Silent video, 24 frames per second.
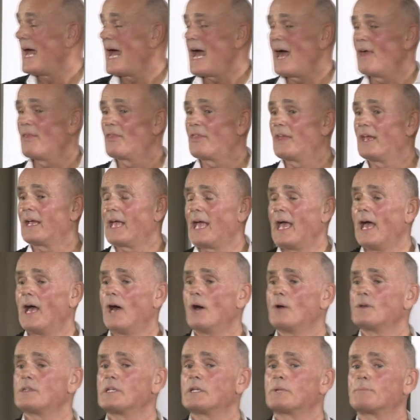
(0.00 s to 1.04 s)
and think
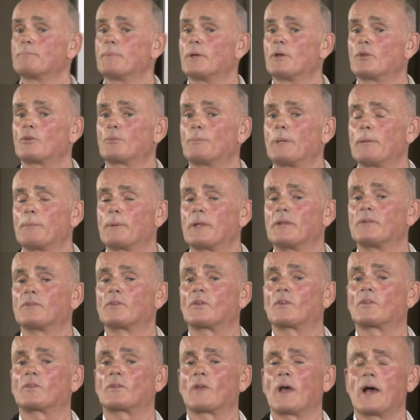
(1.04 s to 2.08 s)
how did most people in
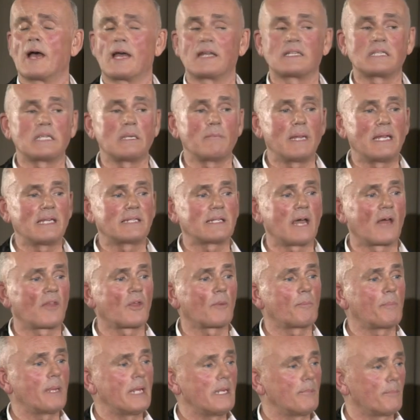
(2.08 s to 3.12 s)
society meet
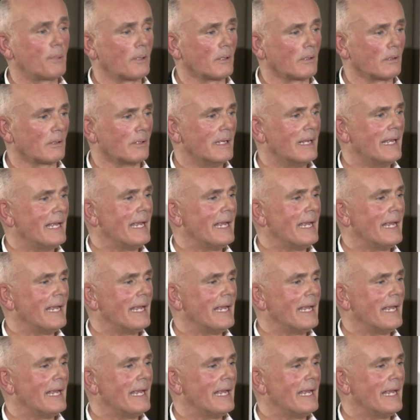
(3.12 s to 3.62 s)
other people?